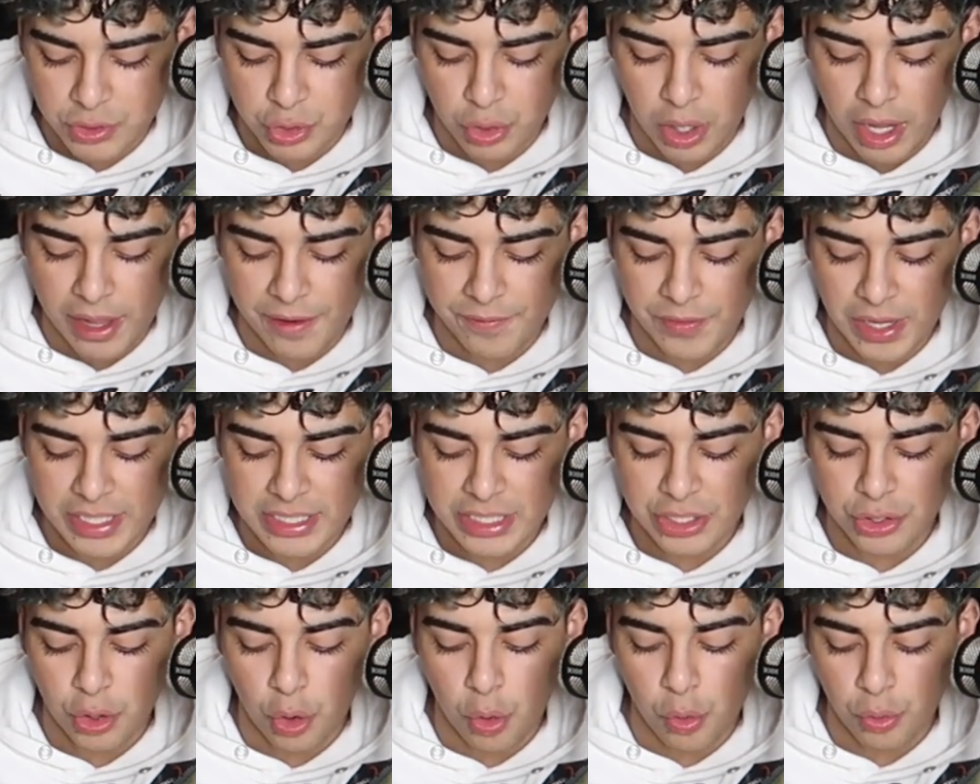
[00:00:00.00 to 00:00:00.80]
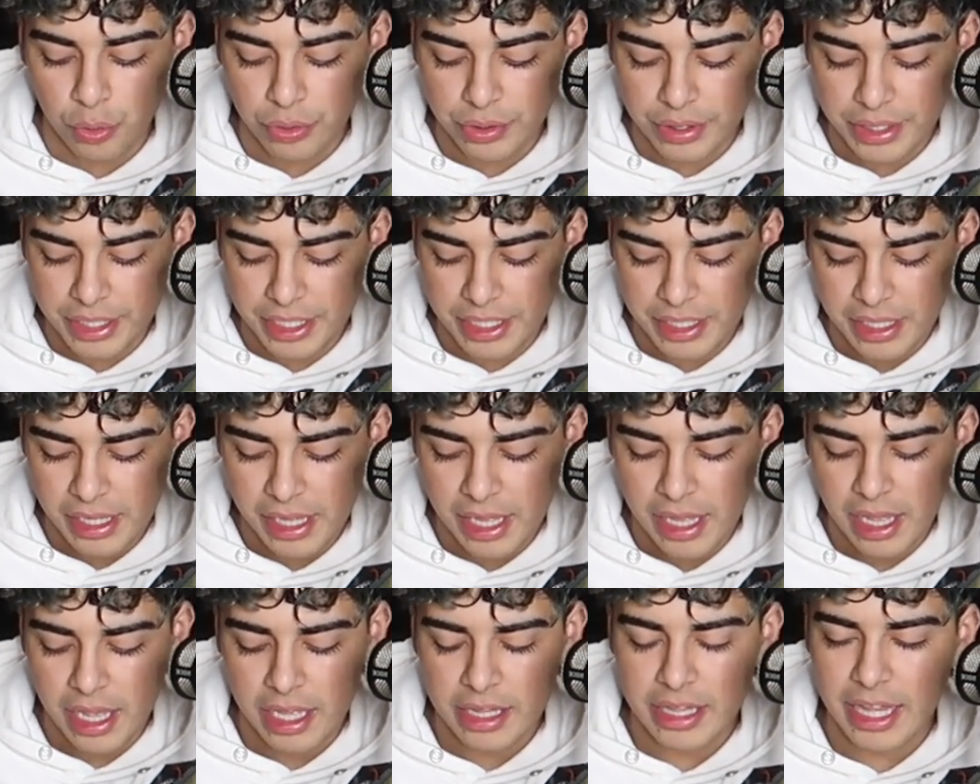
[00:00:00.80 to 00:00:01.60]
So I invested only
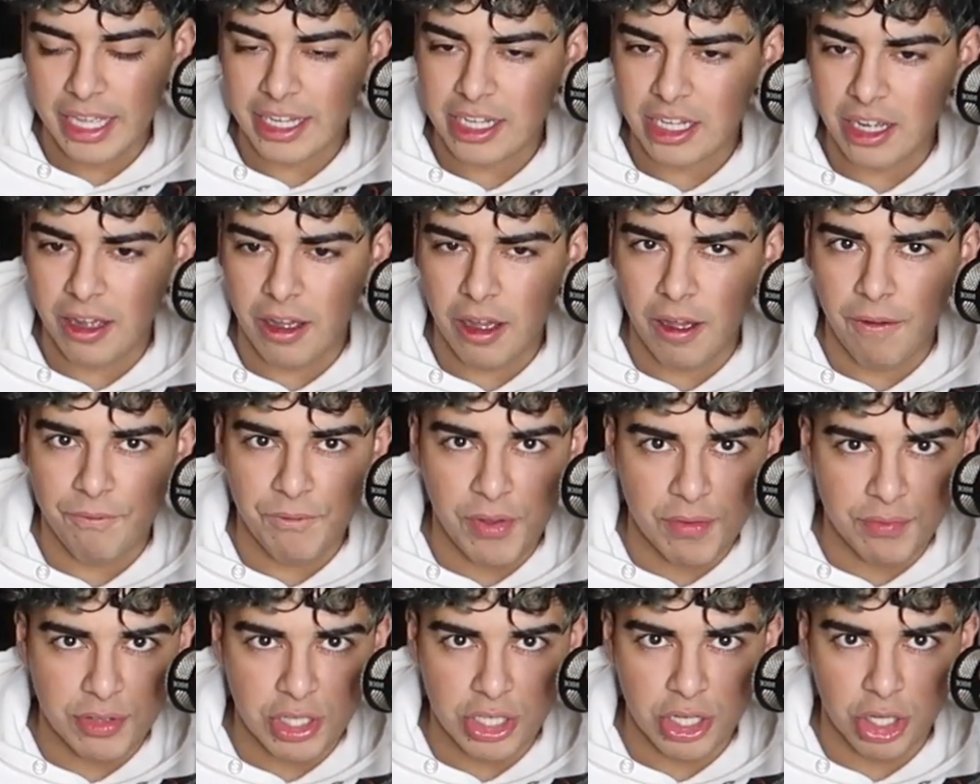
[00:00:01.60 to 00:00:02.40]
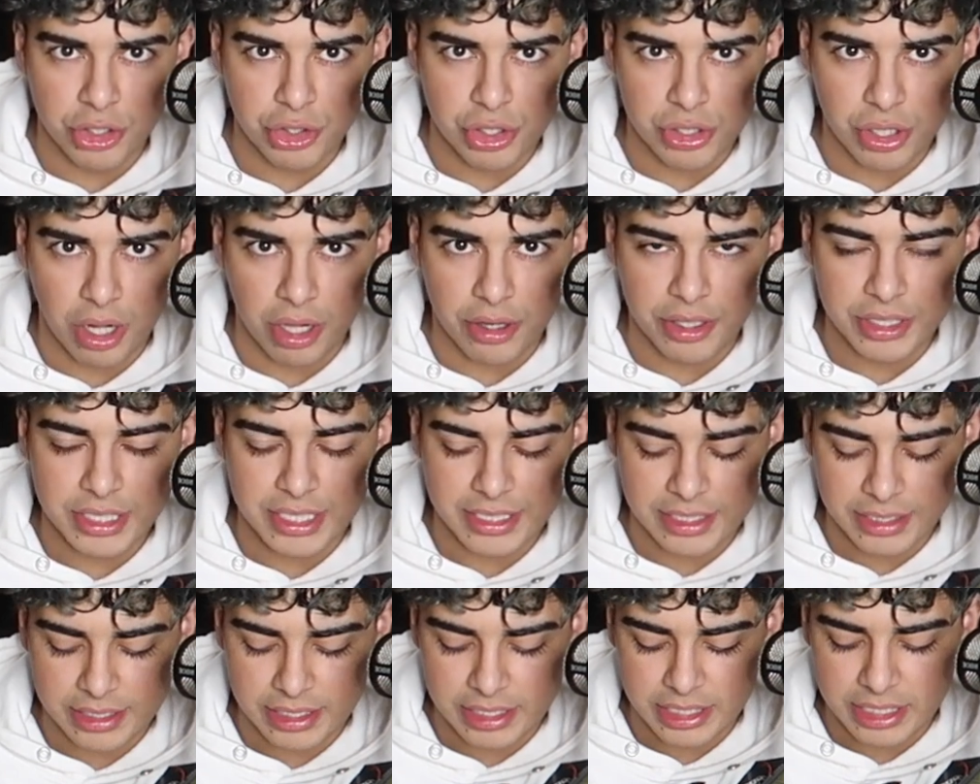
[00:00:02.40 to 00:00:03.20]
like uh, $1,500
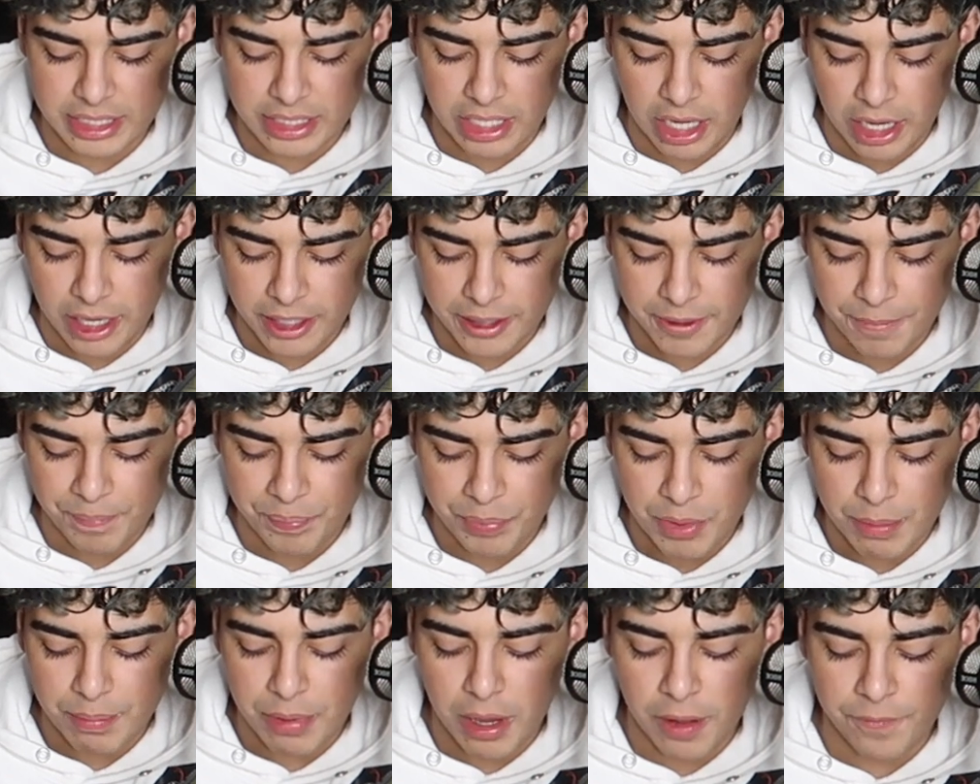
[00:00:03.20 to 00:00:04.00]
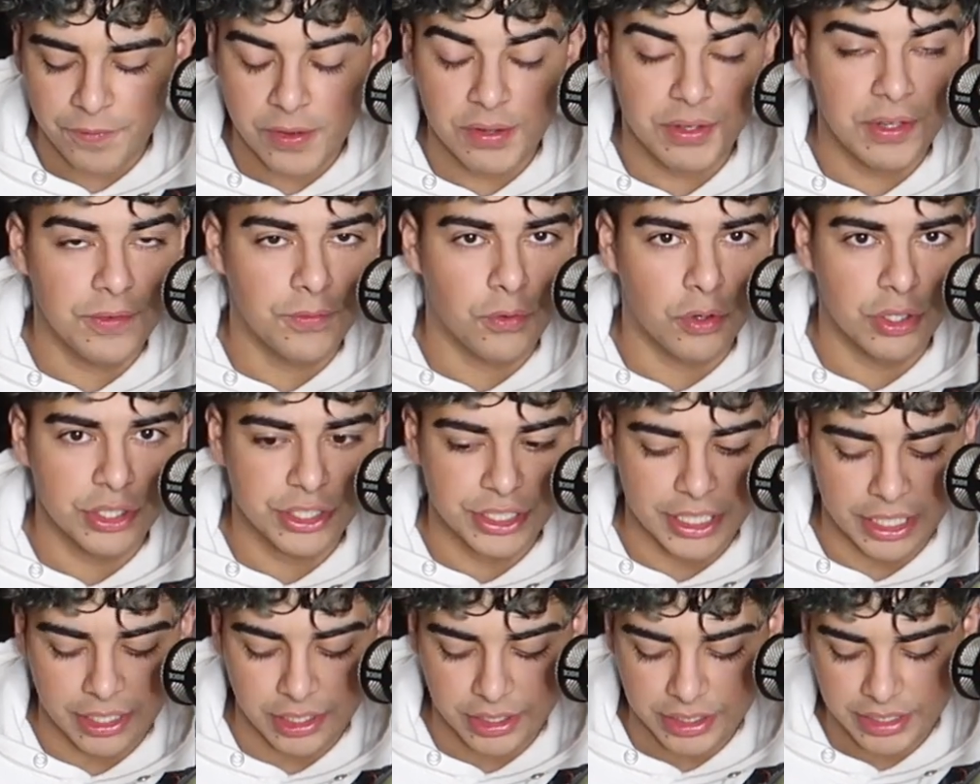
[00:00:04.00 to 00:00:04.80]
into the stock, bought 54
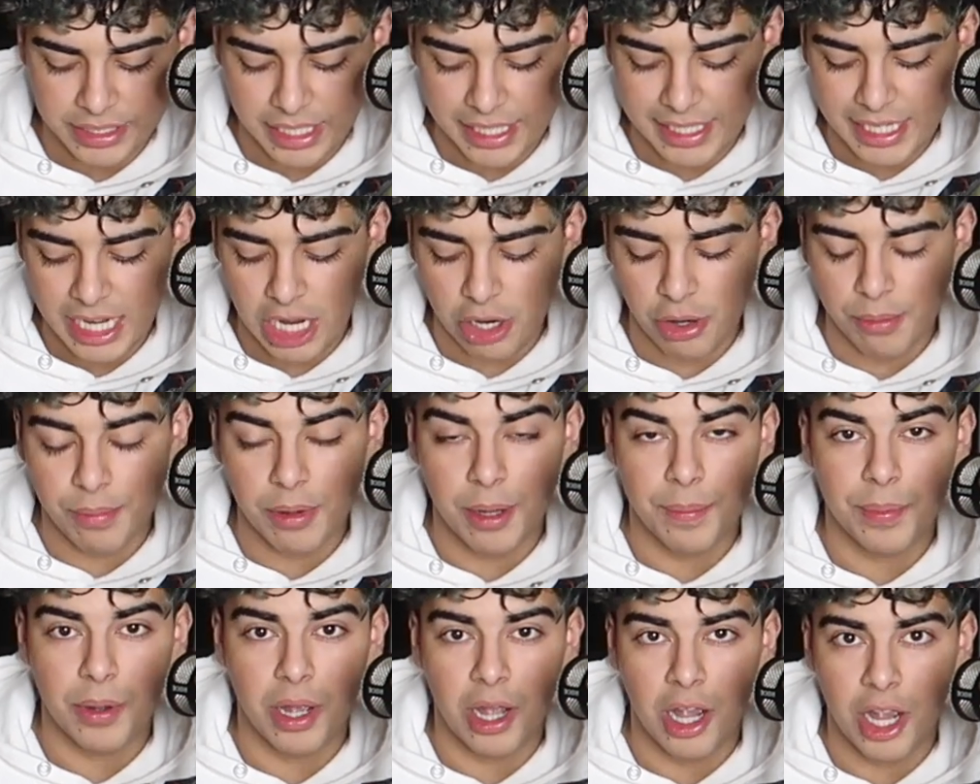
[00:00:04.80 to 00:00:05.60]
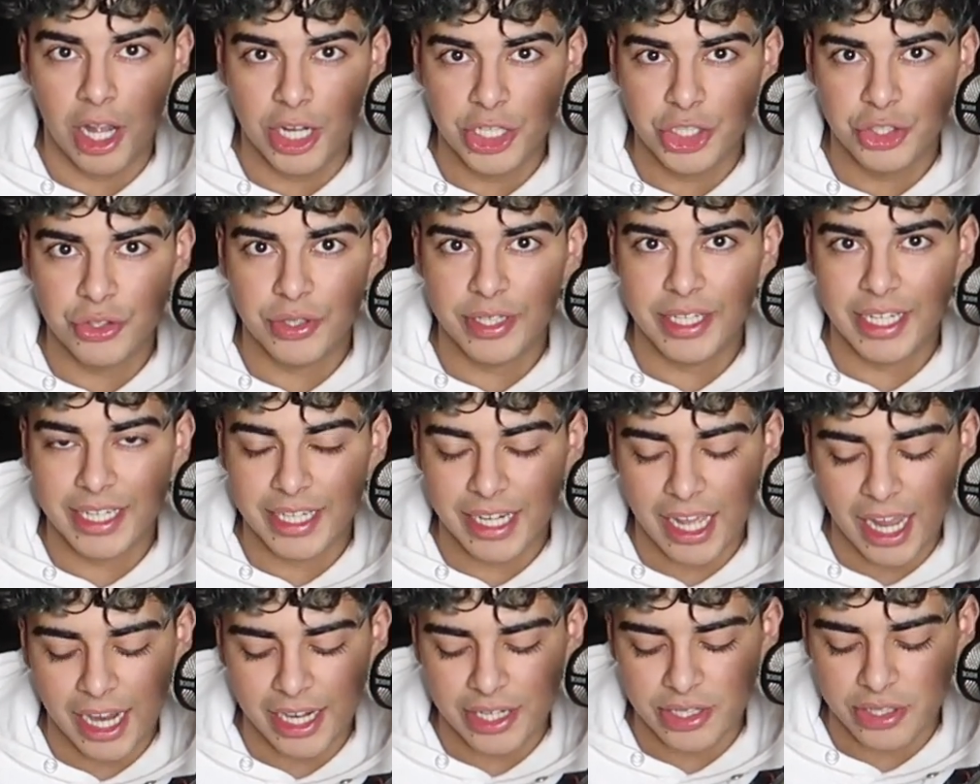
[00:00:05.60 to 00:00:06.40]
shares, and now I'm up
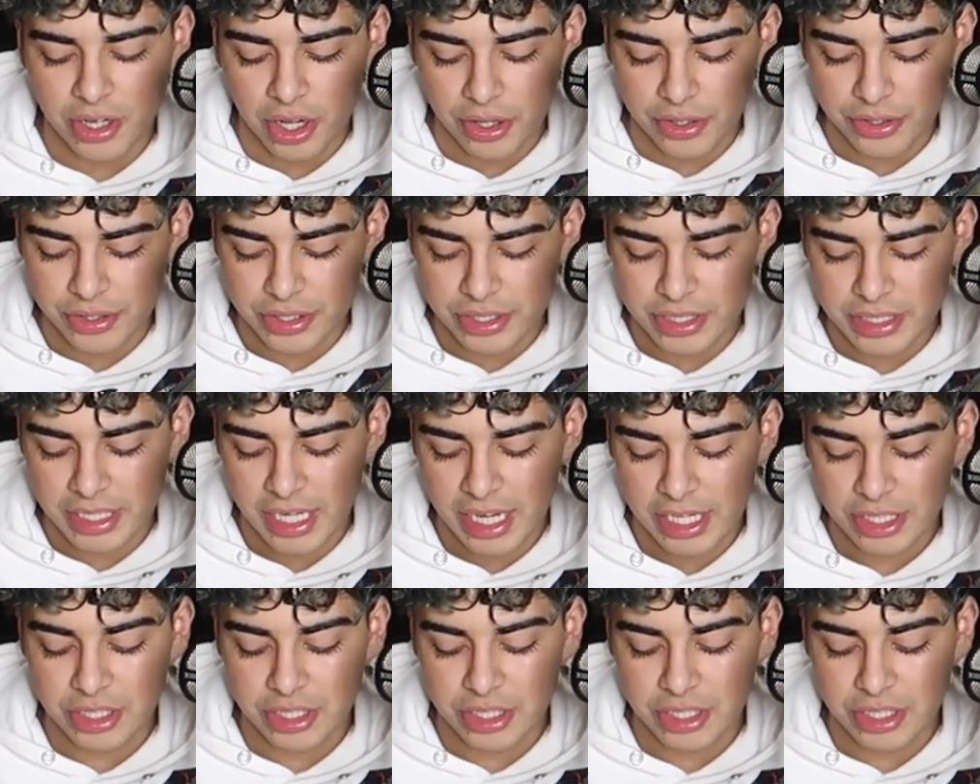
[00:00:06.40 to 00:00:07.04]
$109.